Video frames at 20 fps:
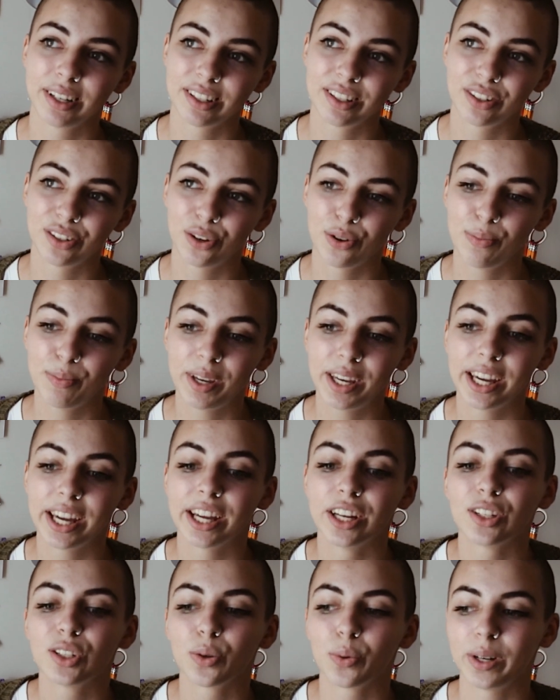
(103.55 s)
to me
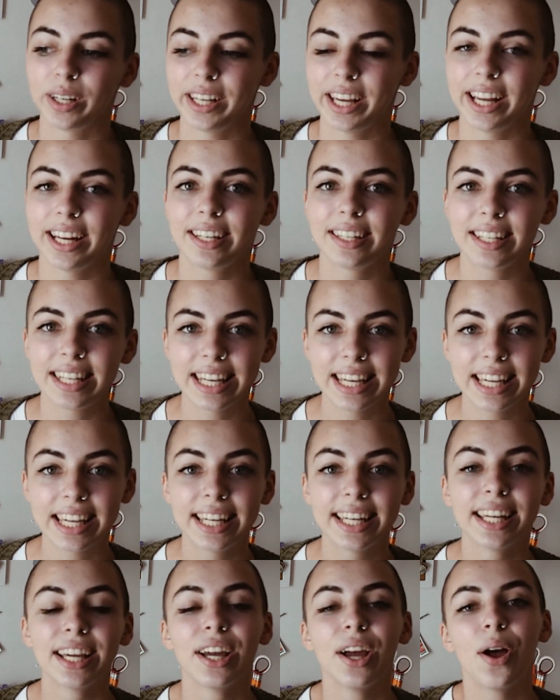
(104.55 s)
in
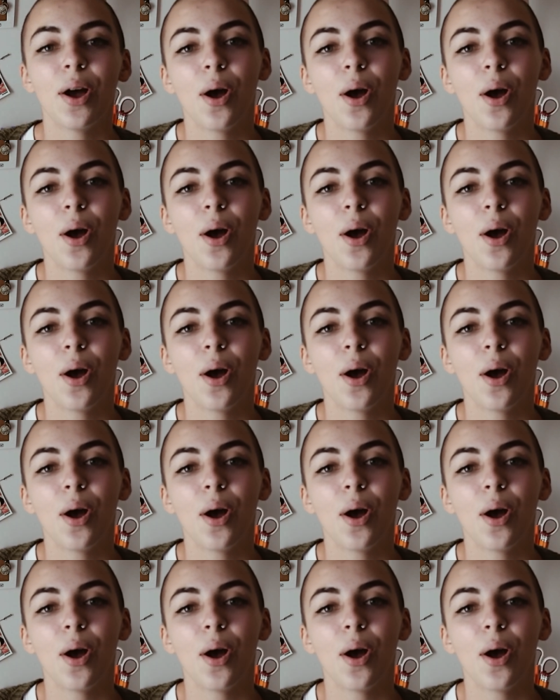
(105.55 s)
2018